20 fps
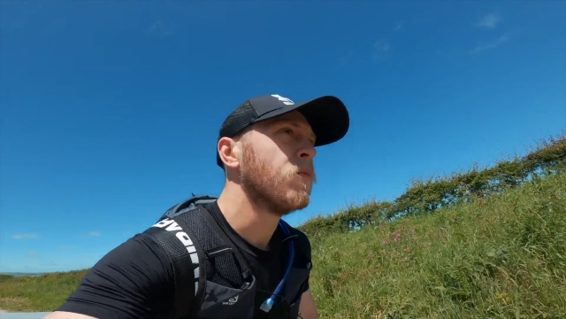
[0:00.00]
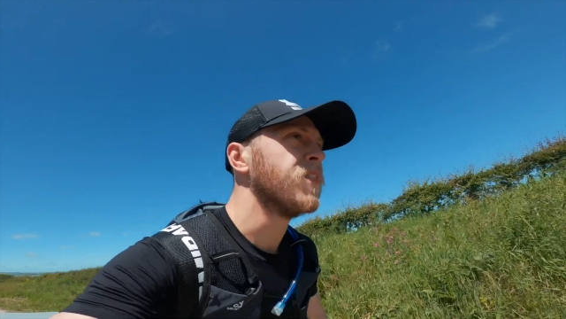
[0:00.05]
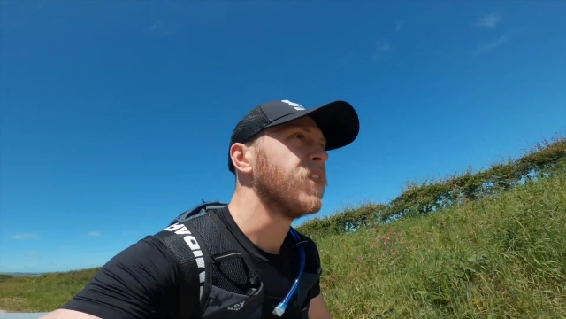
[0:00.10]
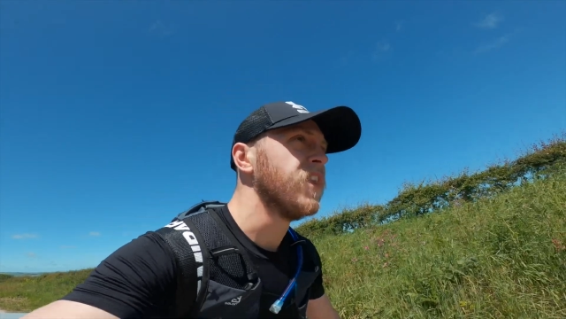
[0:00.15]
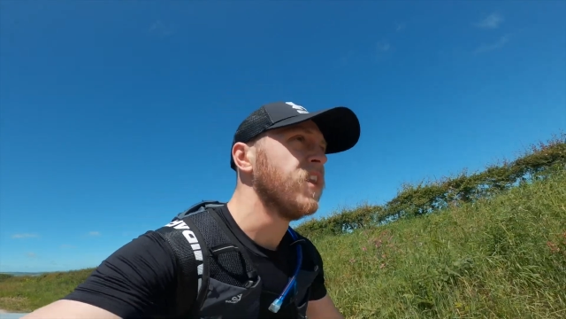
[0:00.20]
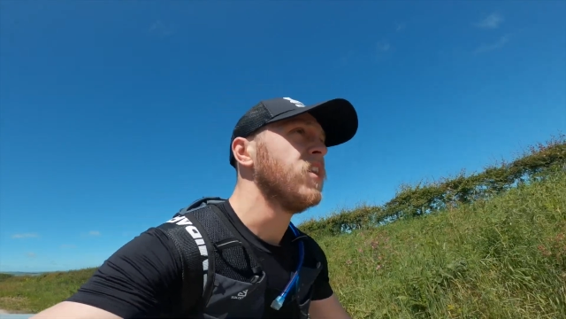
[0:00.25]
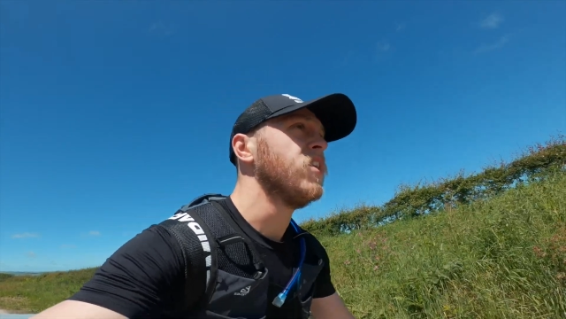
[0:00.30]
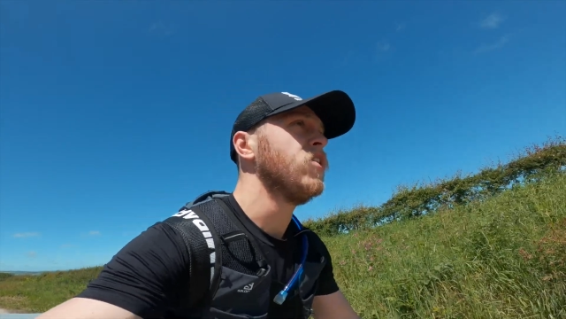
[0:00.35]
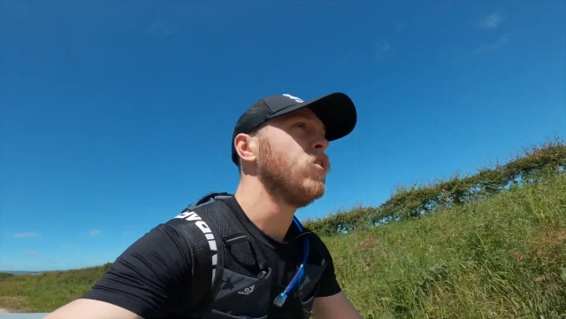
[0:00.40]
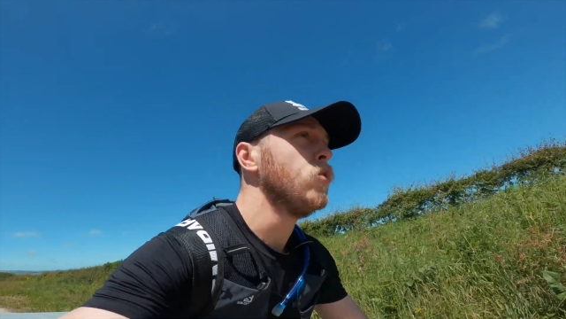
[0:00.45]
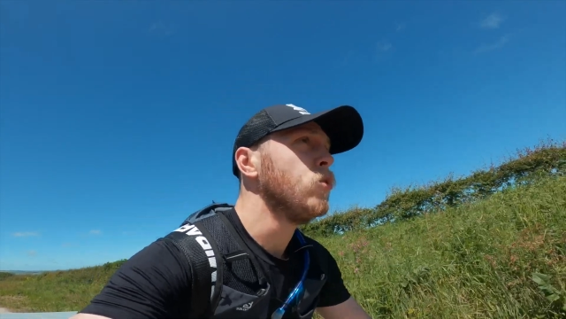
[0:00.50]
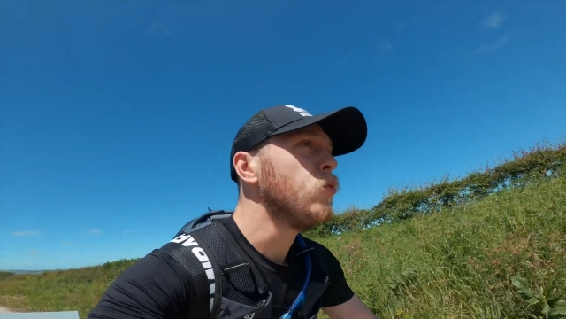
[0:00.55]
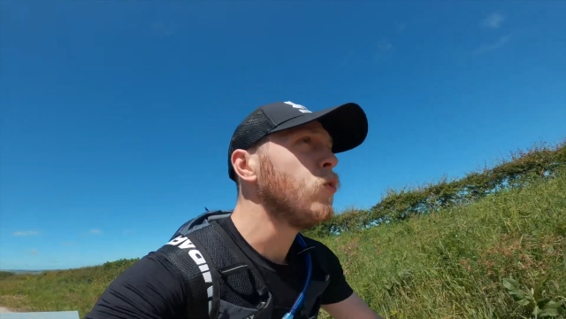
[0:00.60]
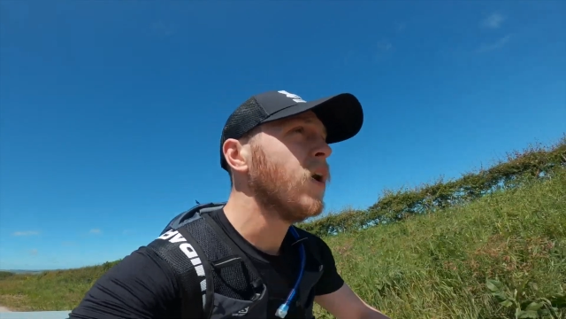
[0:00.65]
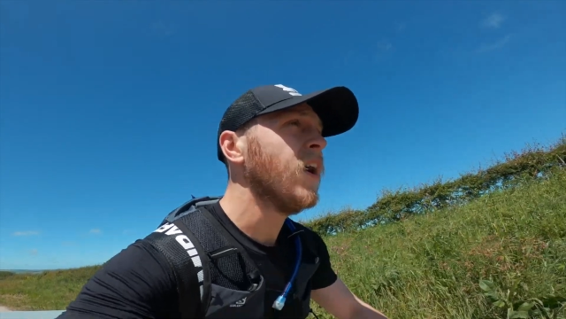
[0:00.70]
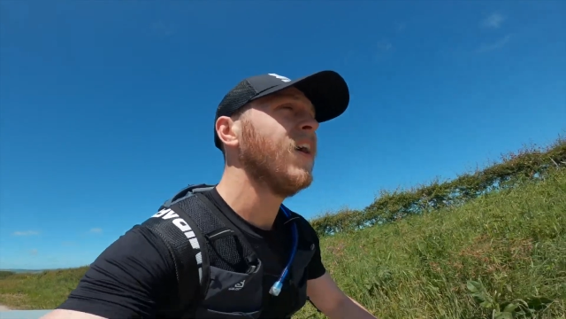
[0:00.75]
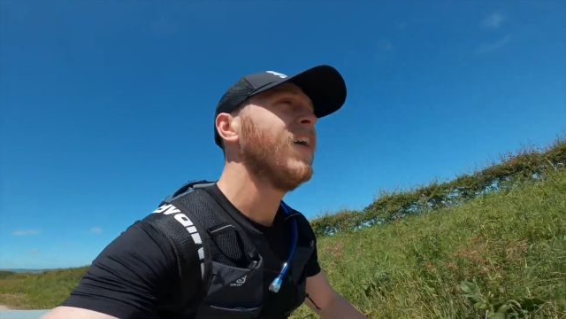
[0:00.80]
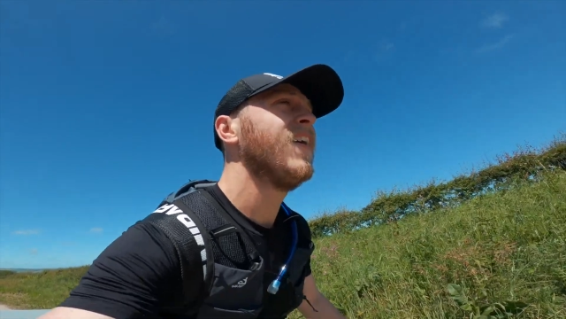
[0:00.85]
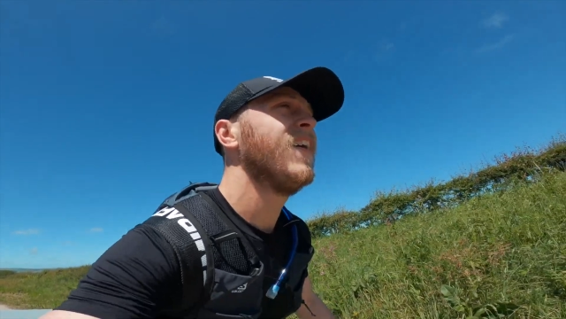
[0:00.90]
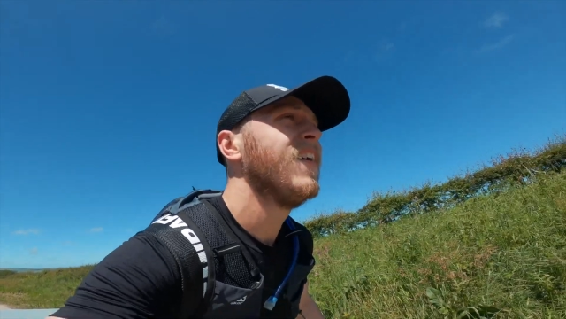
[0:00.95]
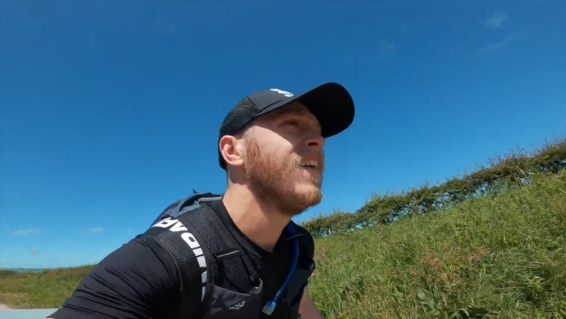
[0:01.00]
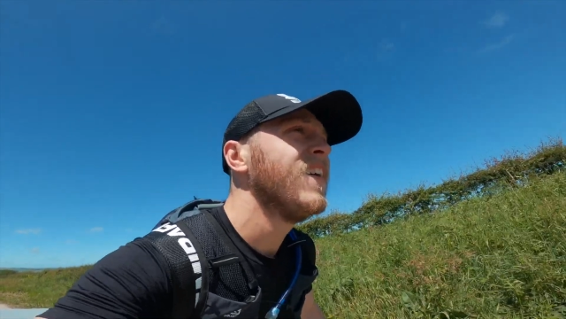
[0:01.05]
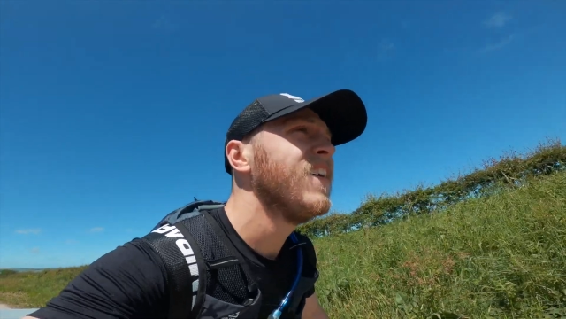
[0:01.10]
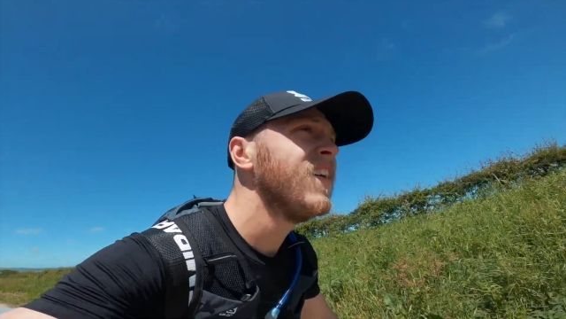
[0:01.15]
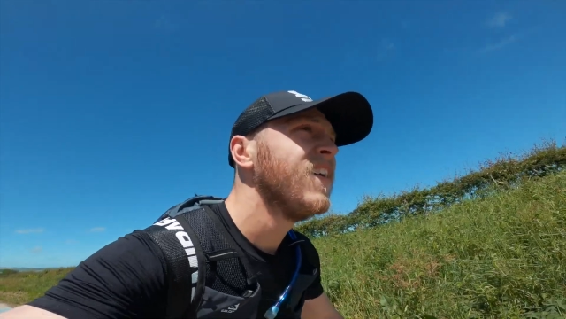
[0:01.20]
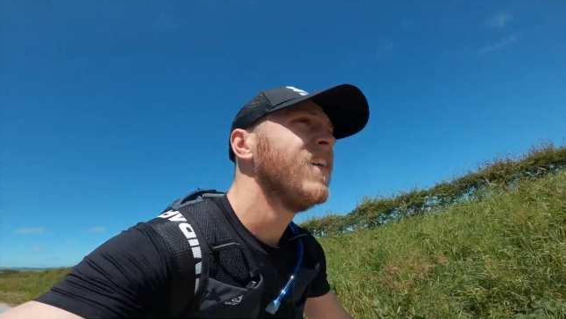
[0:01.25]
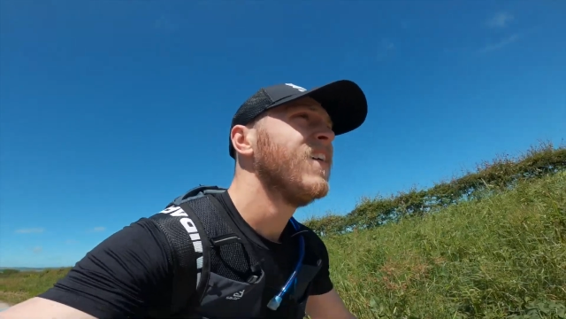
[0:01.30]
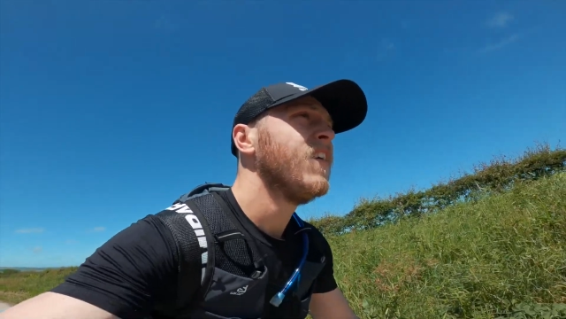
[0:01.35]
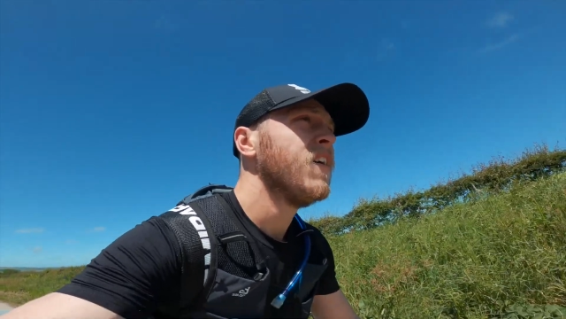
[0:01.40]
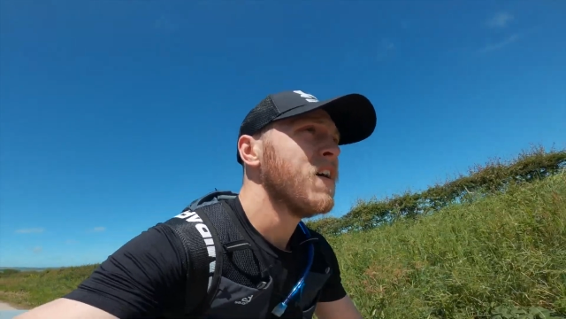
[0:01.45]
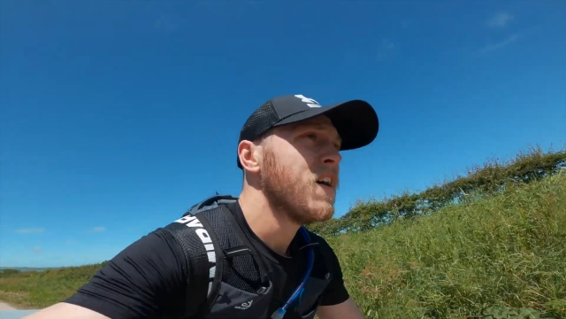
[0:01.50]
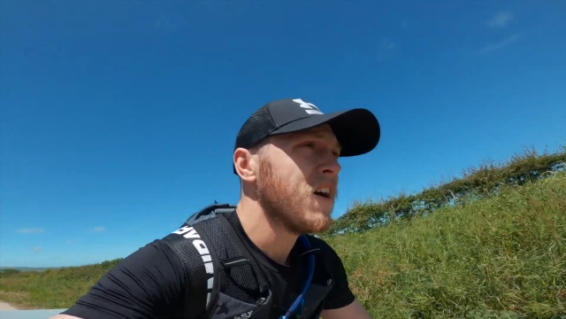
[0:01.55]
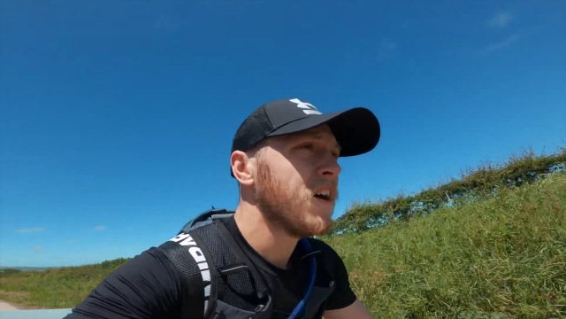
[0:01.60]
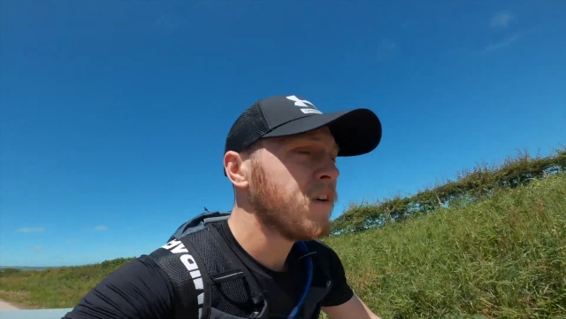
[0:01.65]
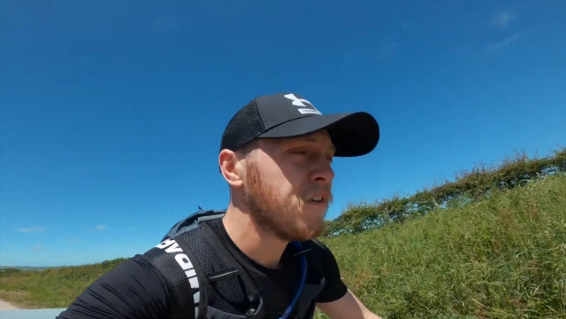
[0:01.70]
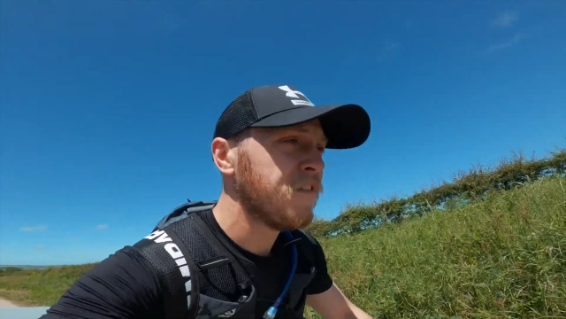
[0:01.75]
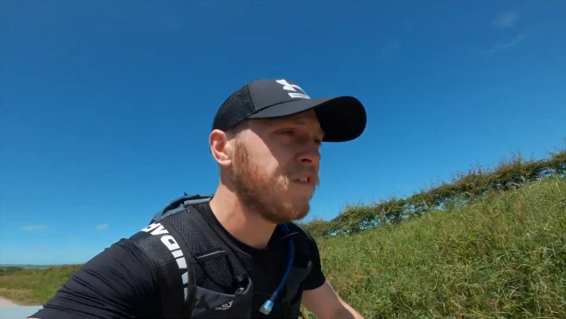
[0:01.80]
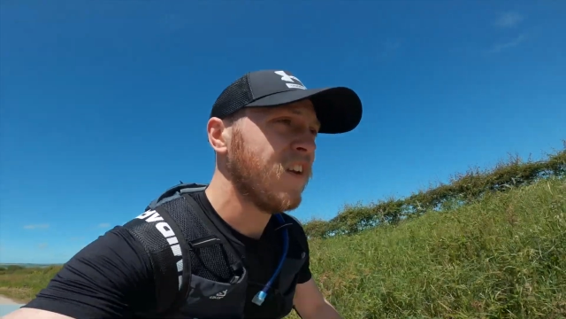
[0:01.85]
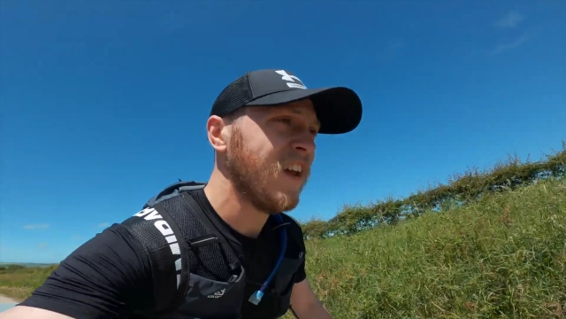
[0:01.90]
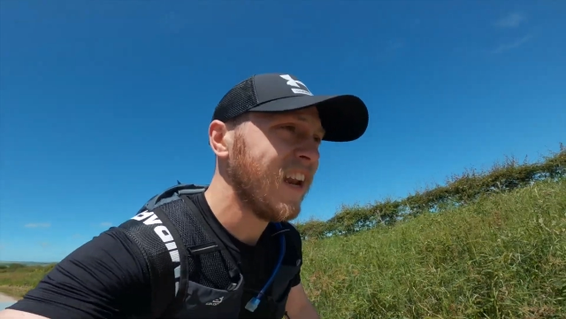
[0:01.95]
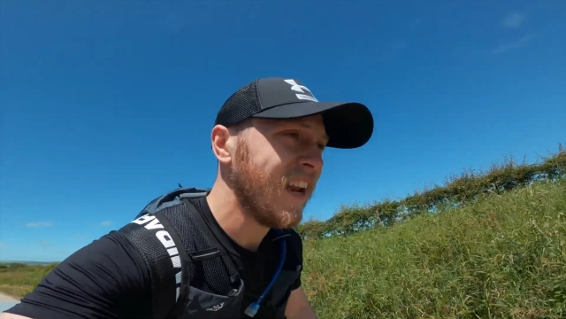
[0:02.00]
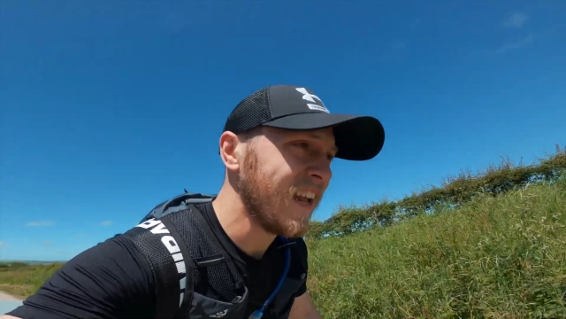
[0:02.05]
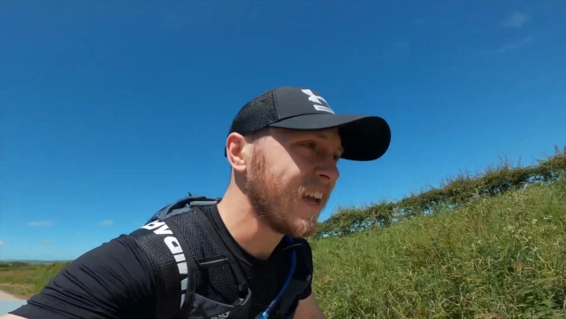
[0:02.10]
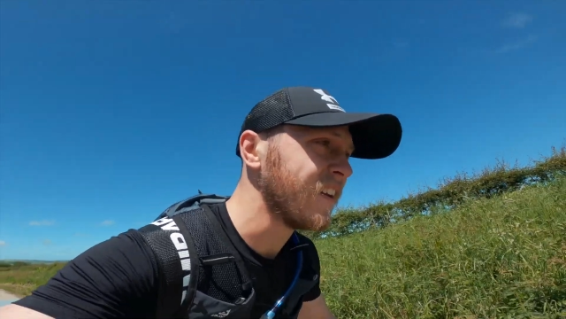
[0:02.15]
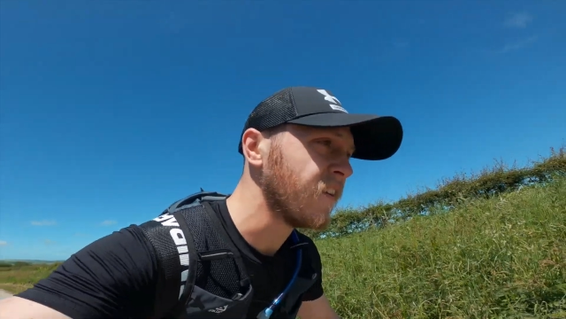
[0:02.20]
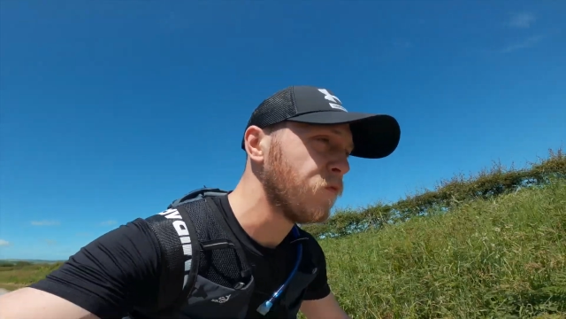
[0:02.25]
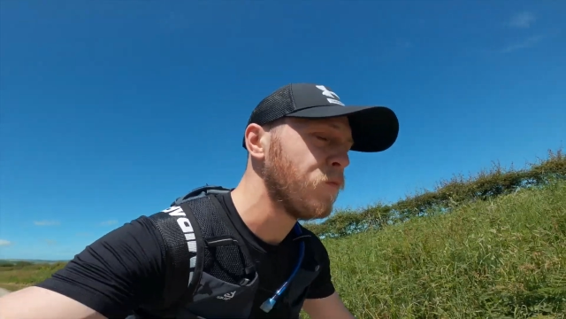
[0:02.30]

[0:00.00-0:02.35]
with the new feeling